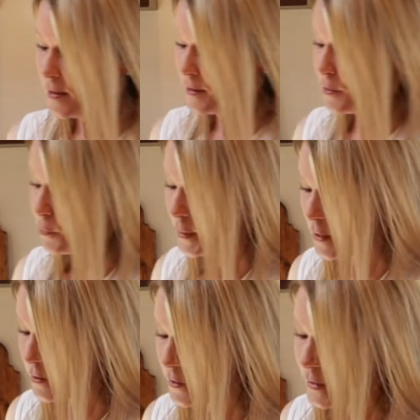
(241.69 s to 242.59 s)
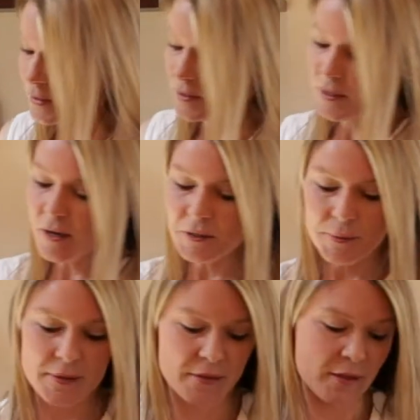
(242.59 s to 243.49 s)
So we are going to start
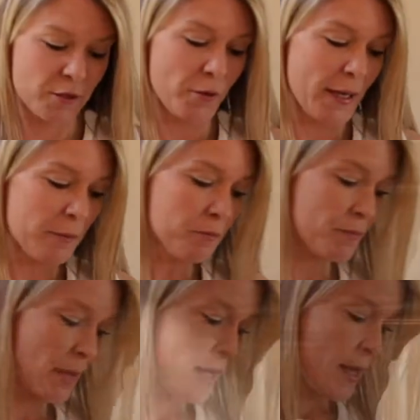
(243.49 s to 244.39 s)
with the cream